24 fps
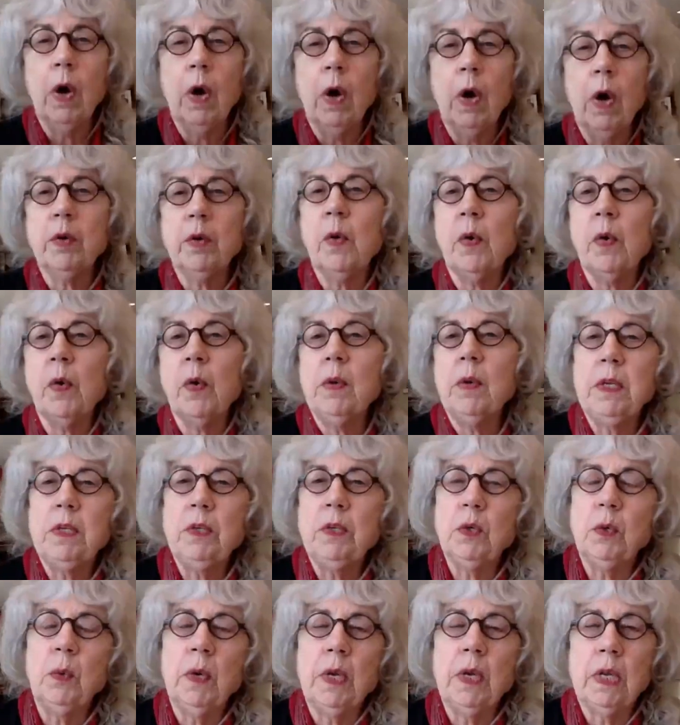What you're going
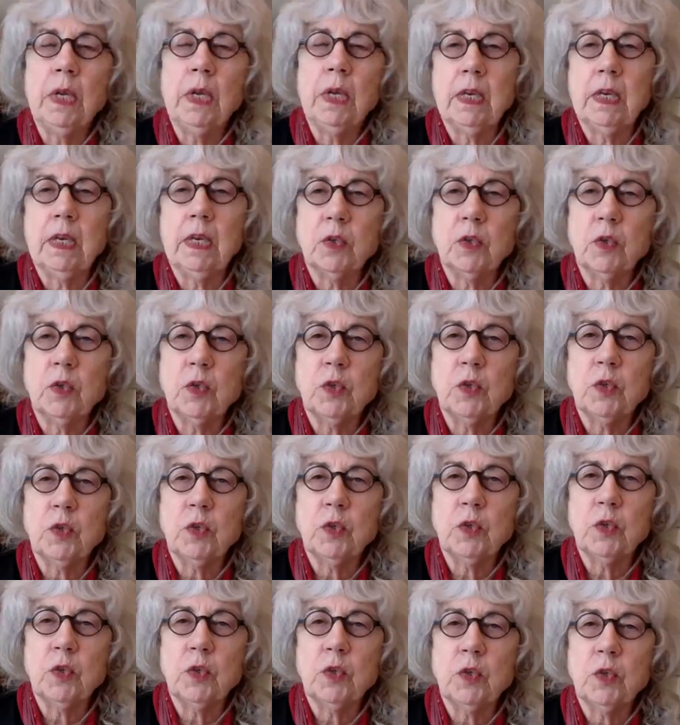to be doing
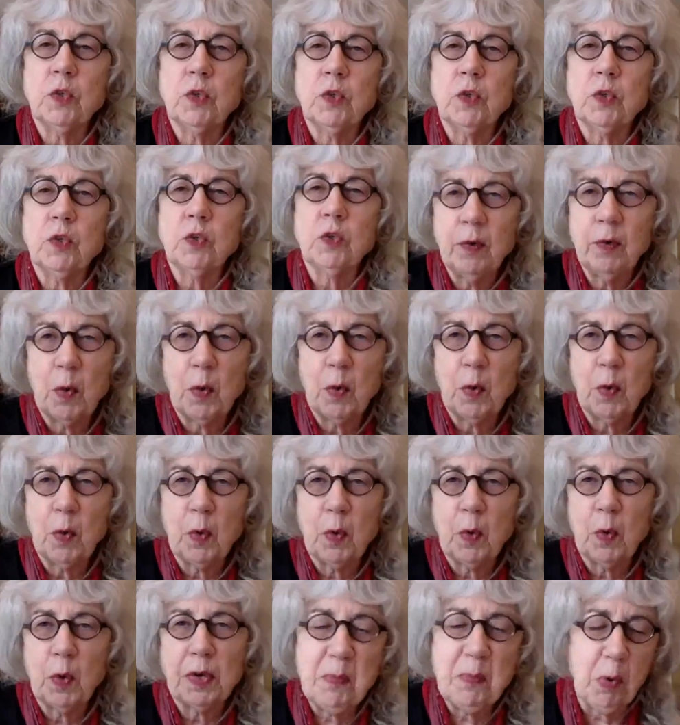is down
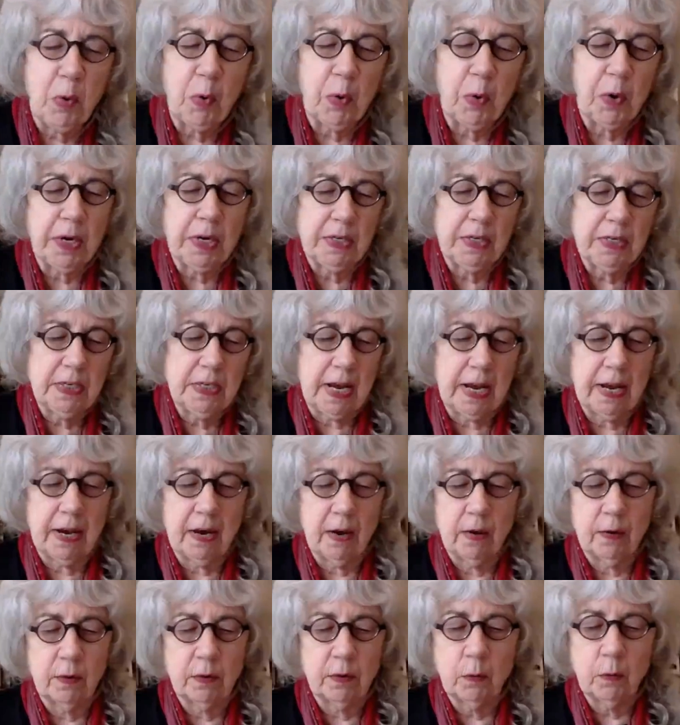or
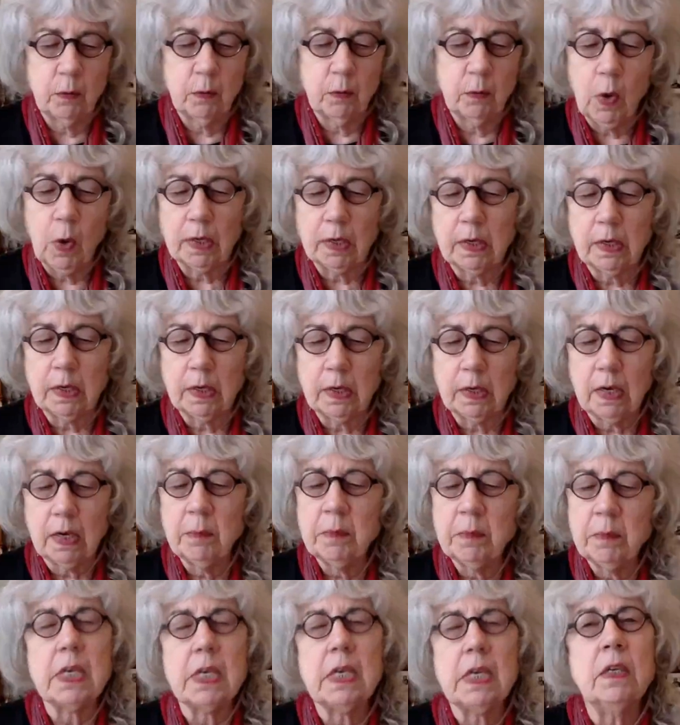keyboarding down what
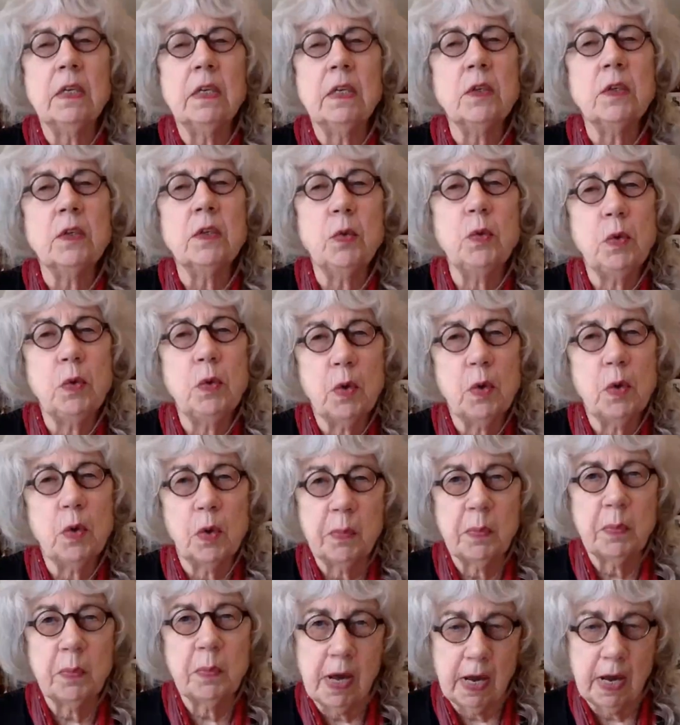comes
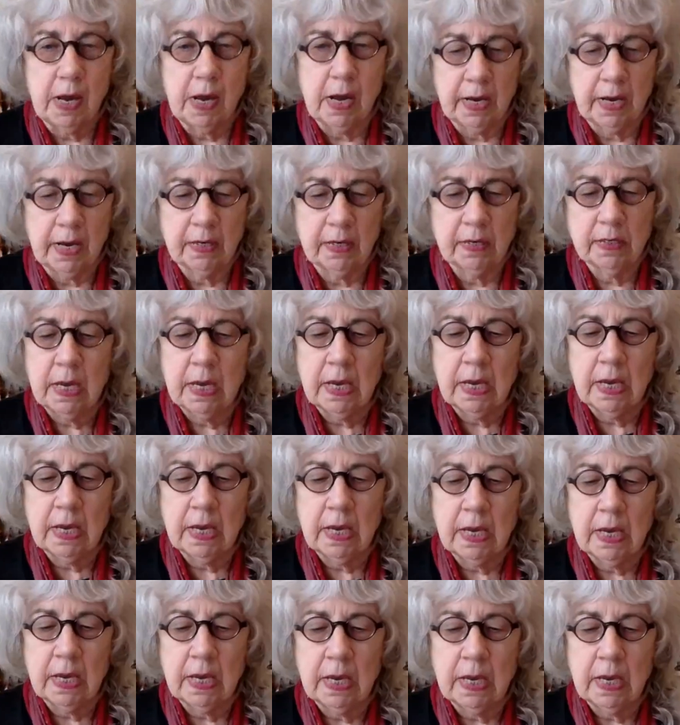into your
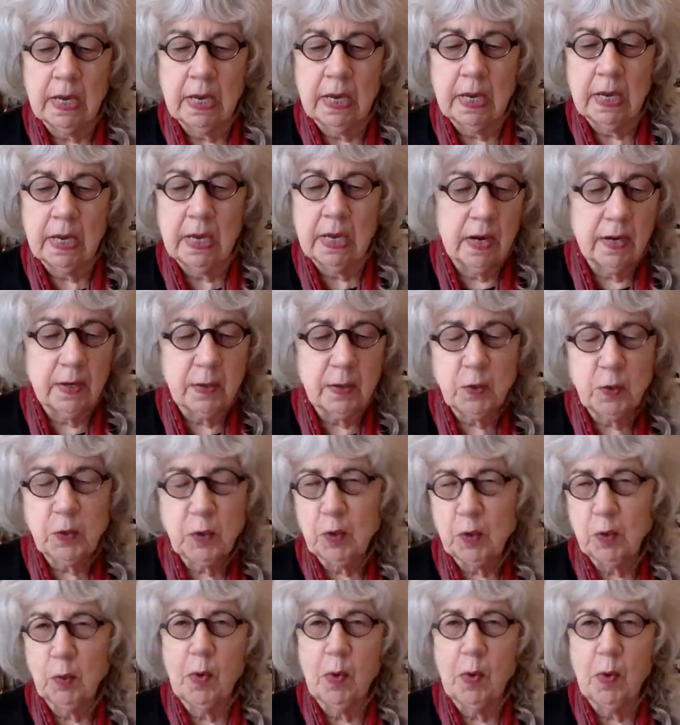mind as I
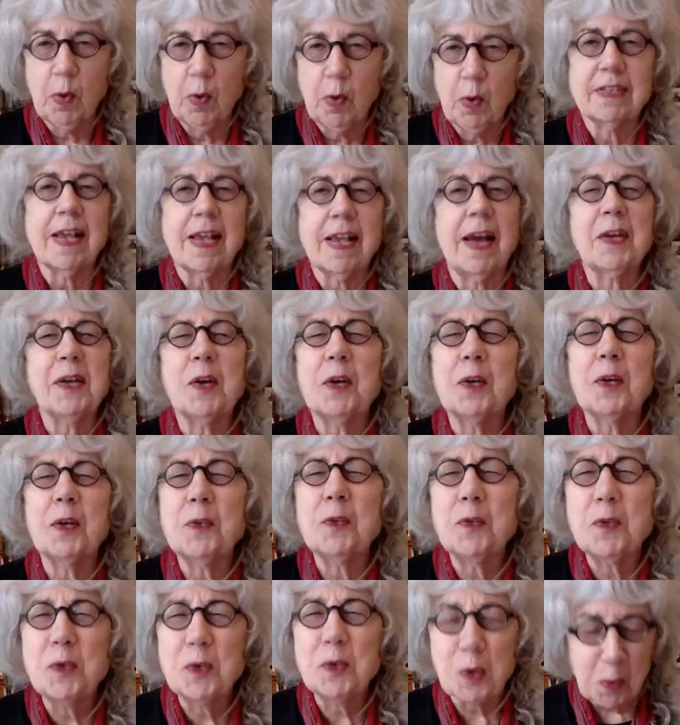nudge you, as
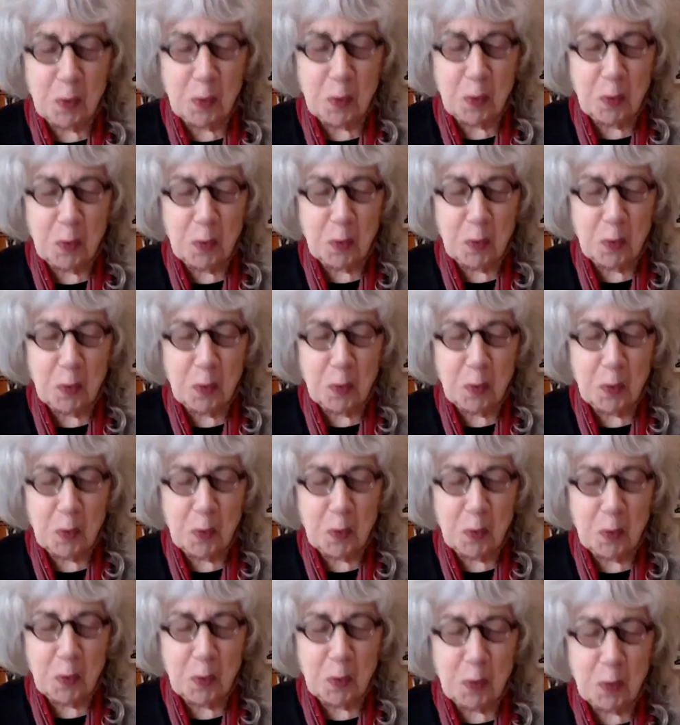I cajole
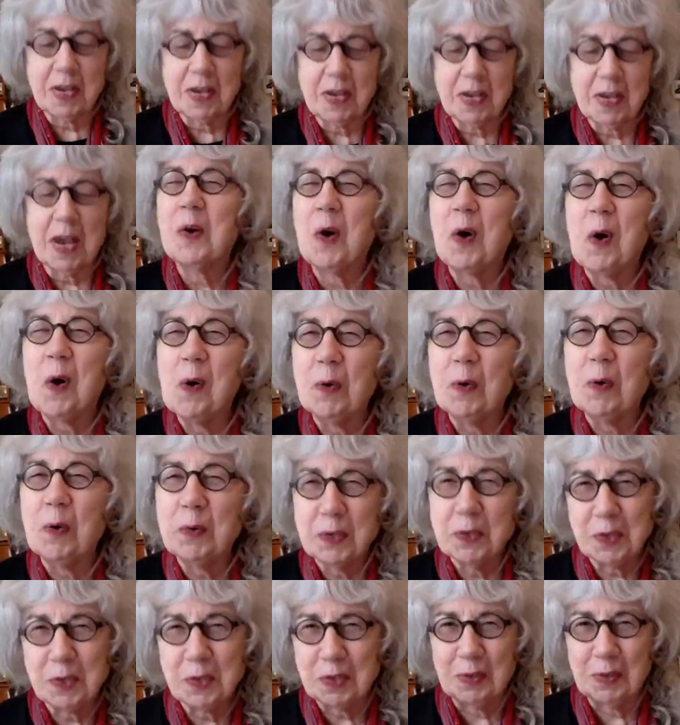you, as I
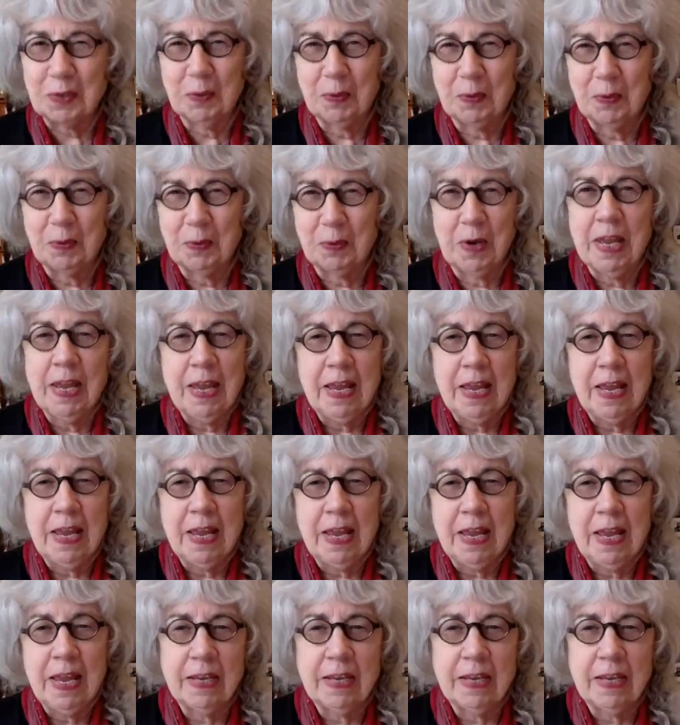coax you